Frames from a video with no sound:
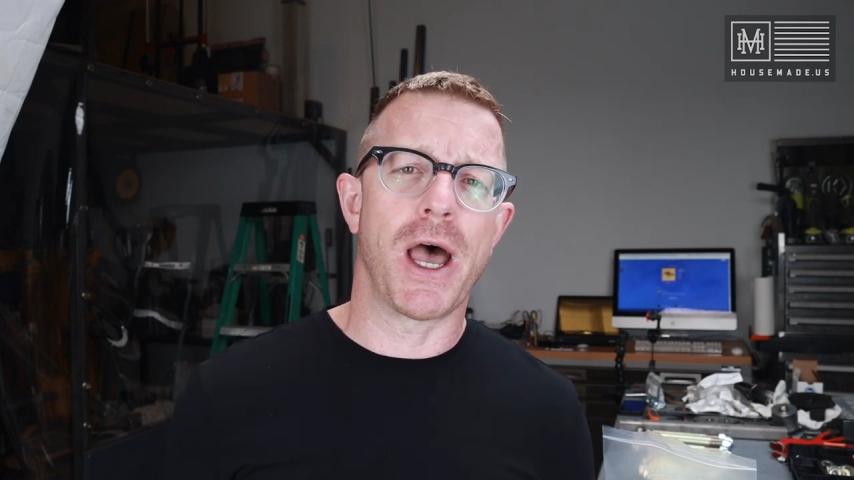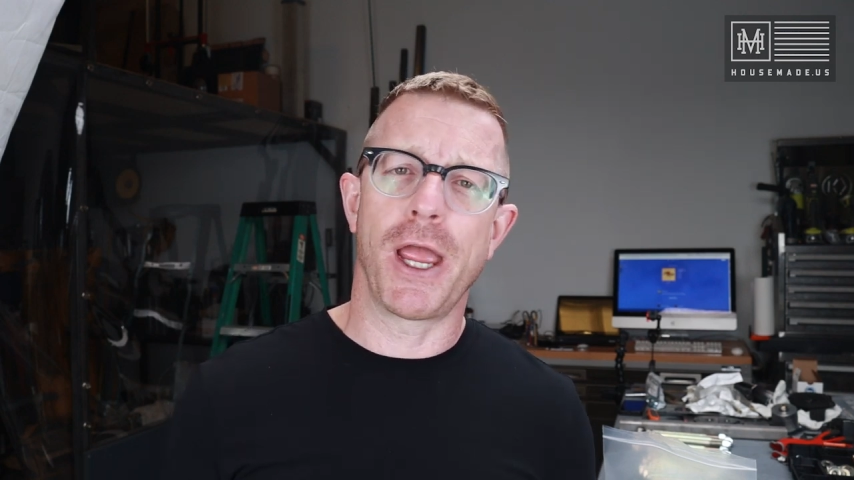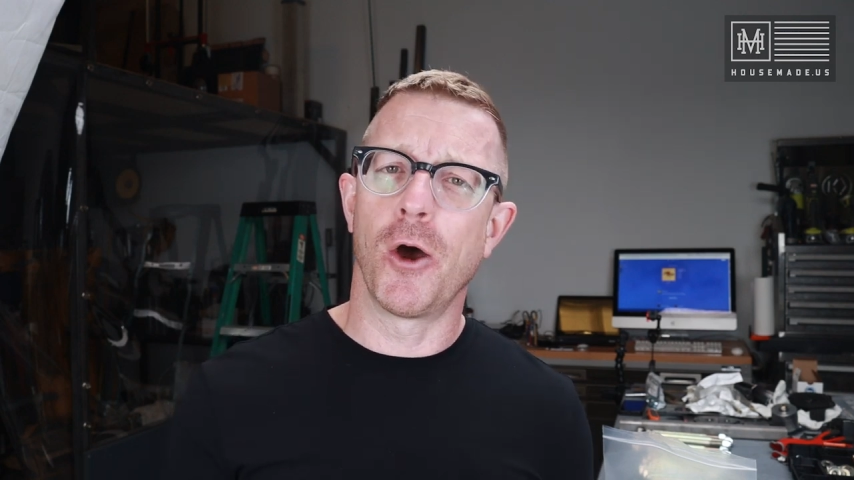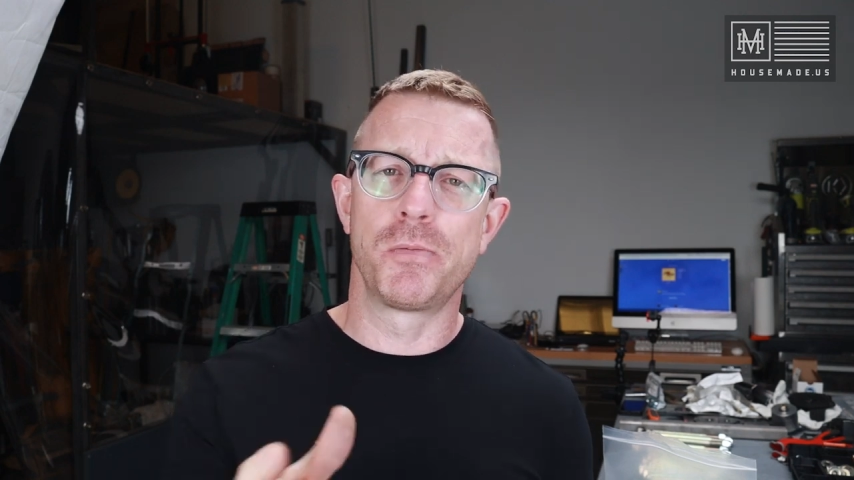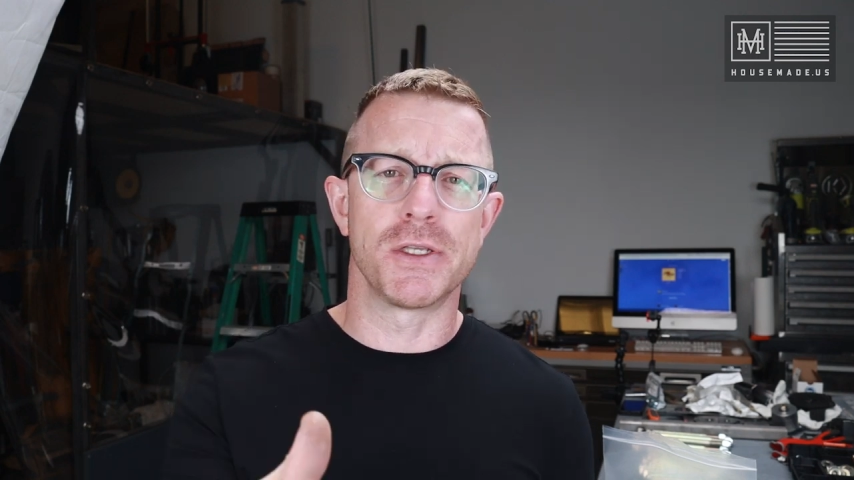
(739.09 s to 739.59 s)

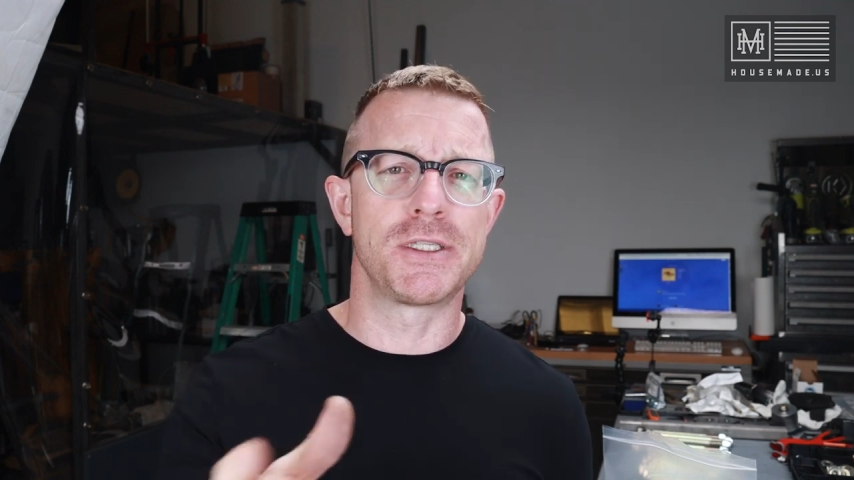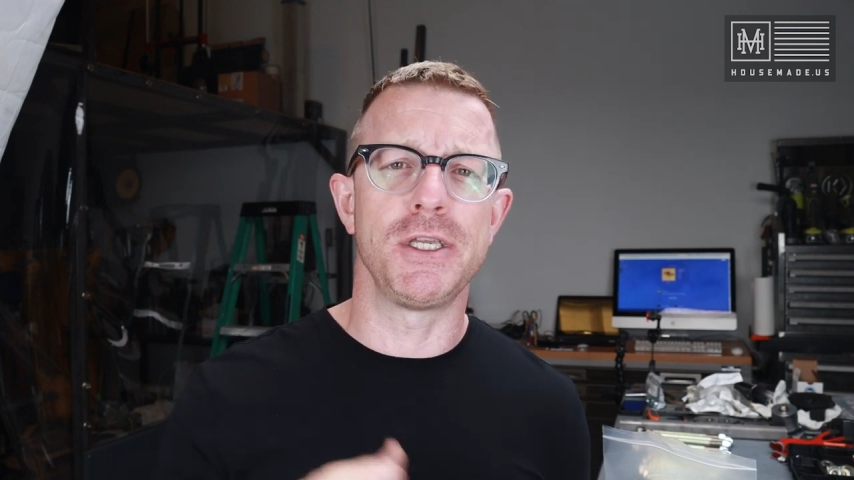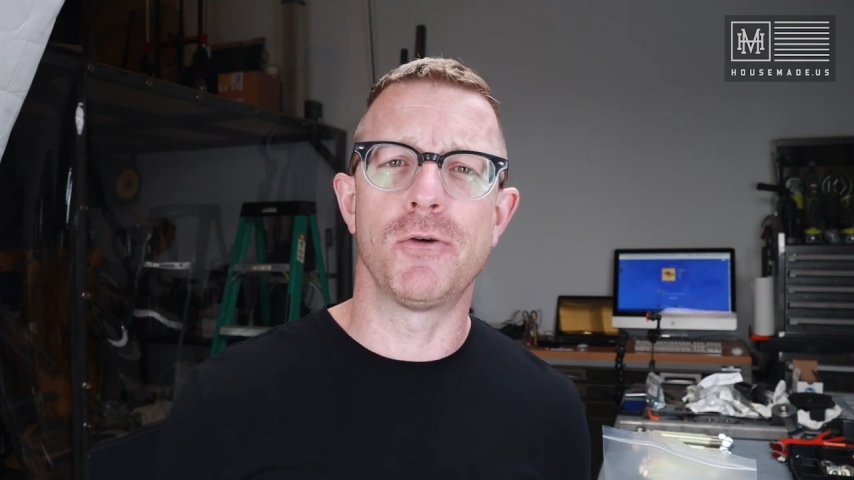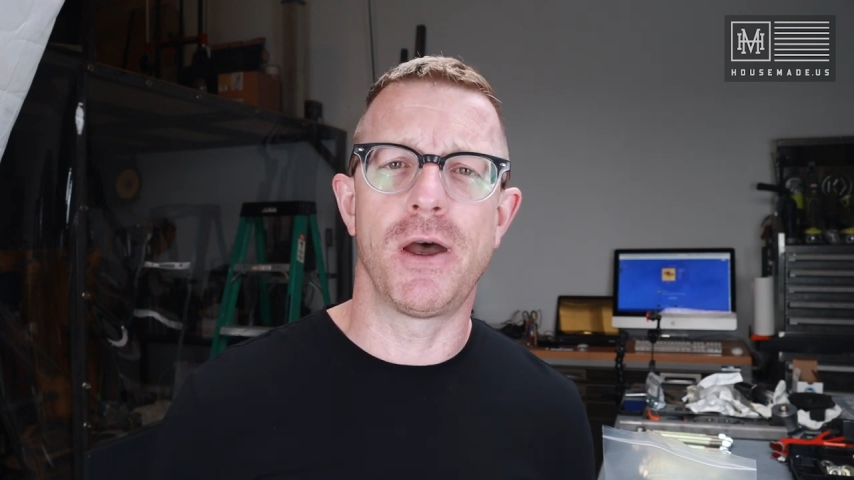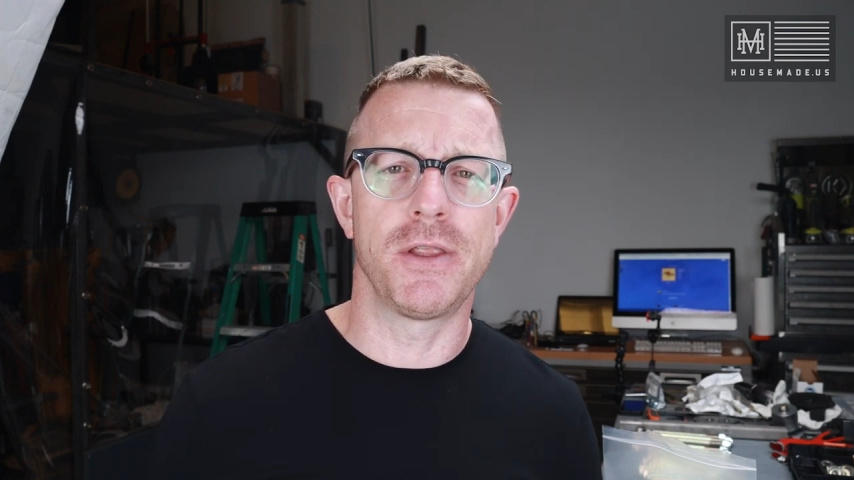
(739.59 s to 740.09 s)
I hope to
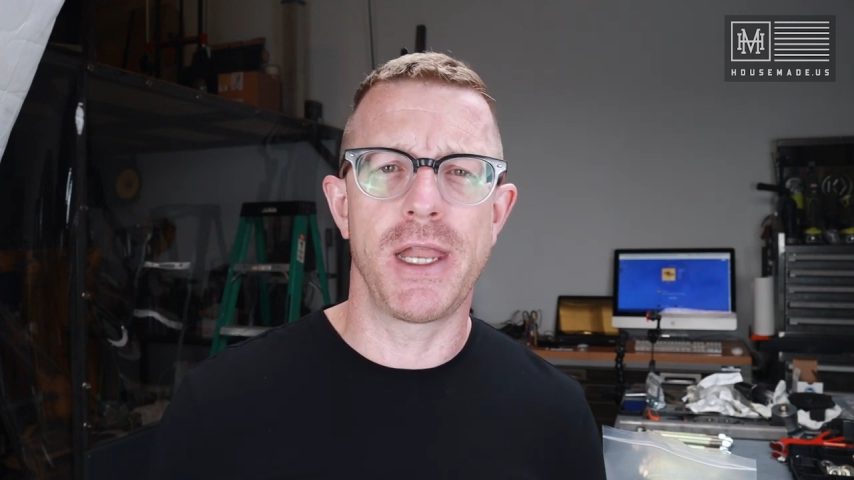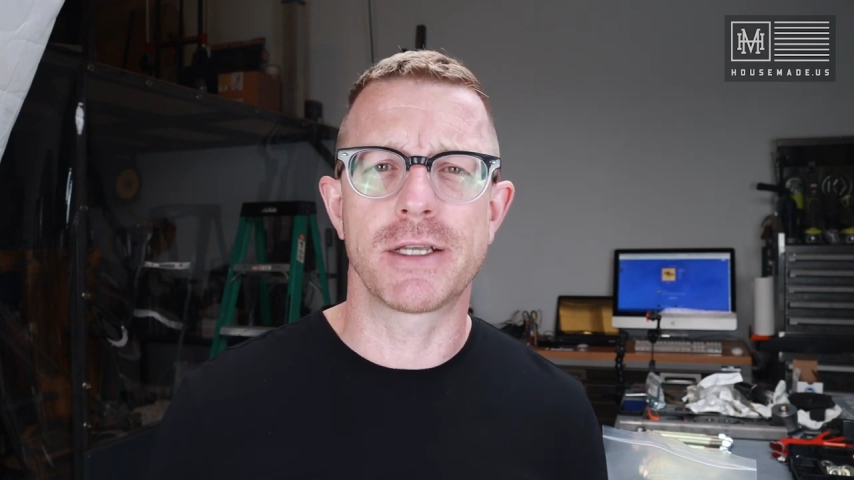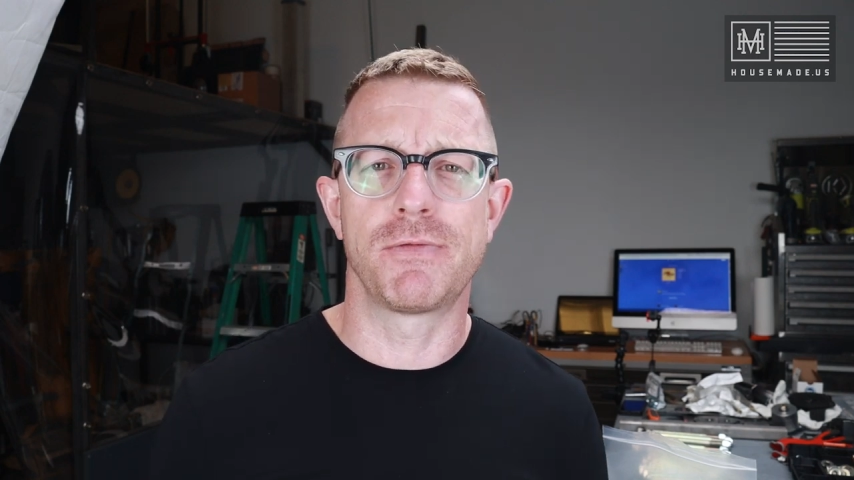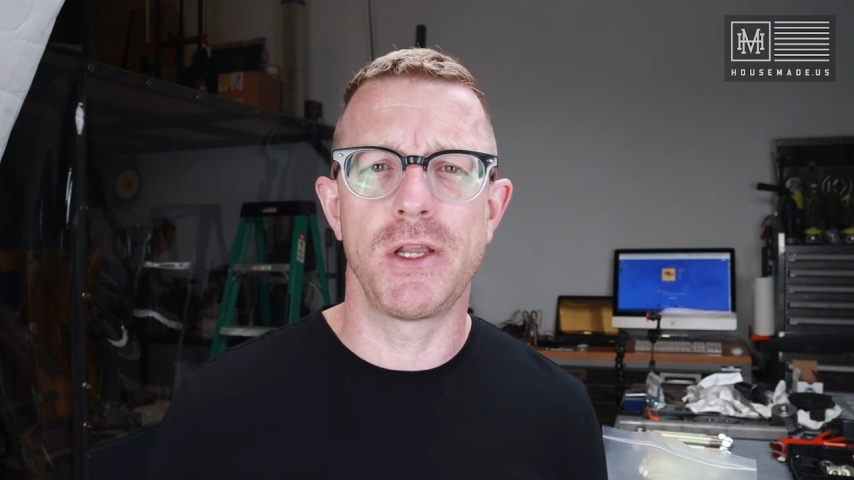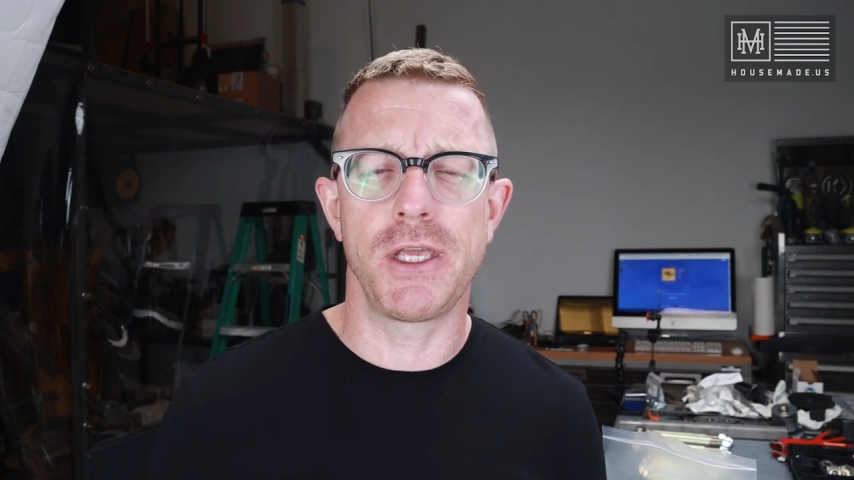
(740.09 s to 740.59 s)
see you on the
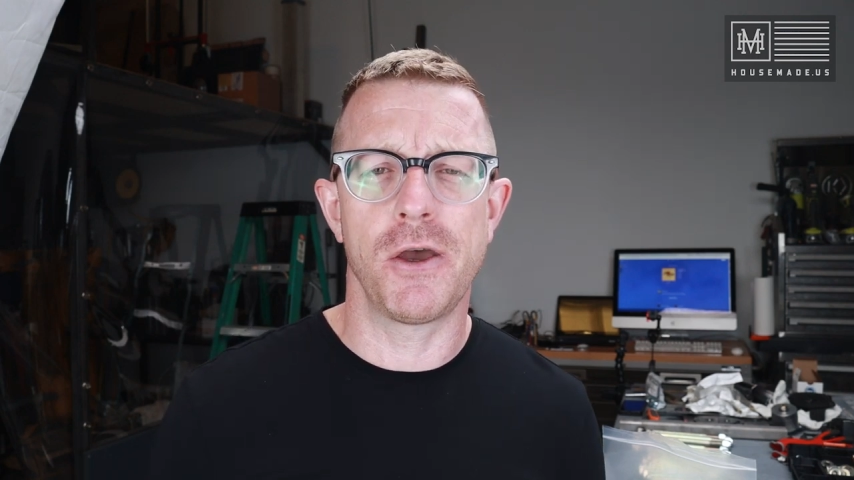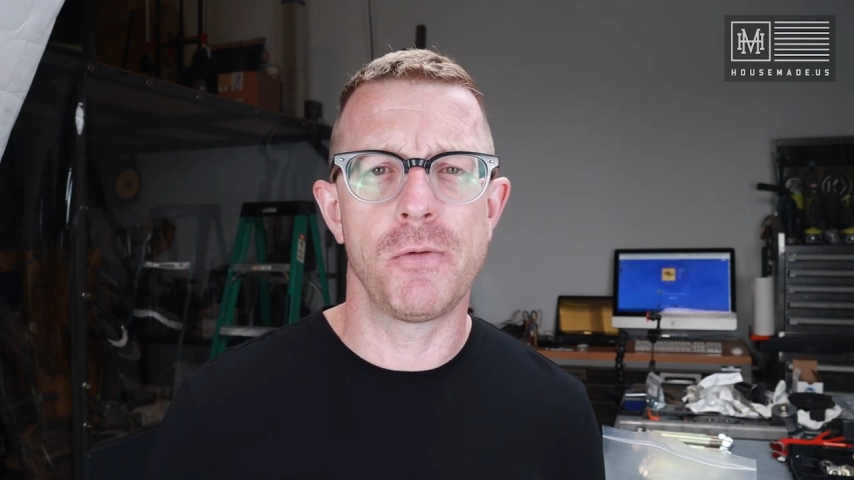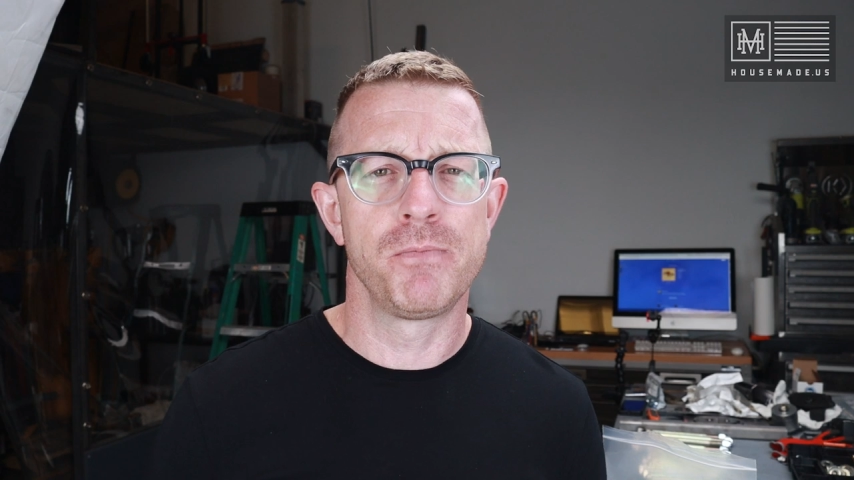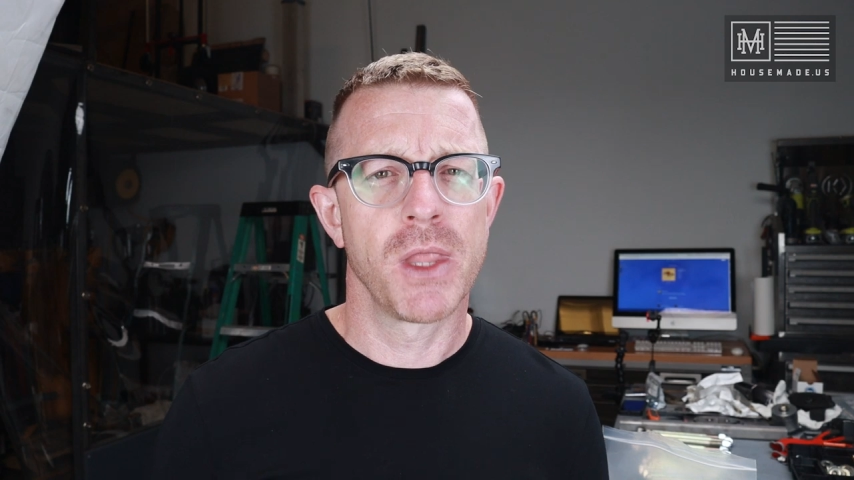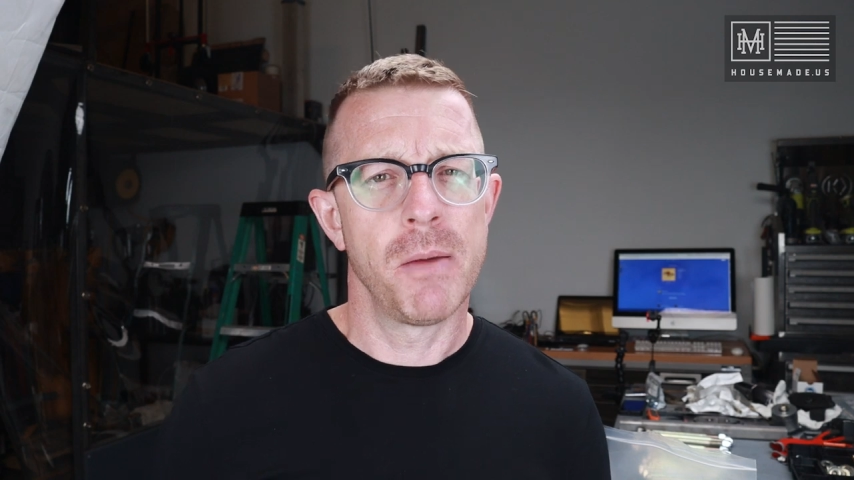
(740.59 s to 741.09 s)
next
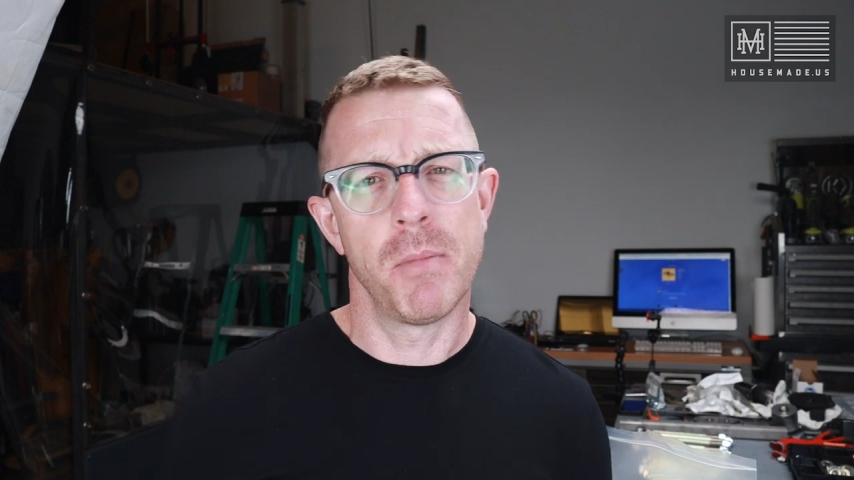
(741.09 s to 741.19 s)
video.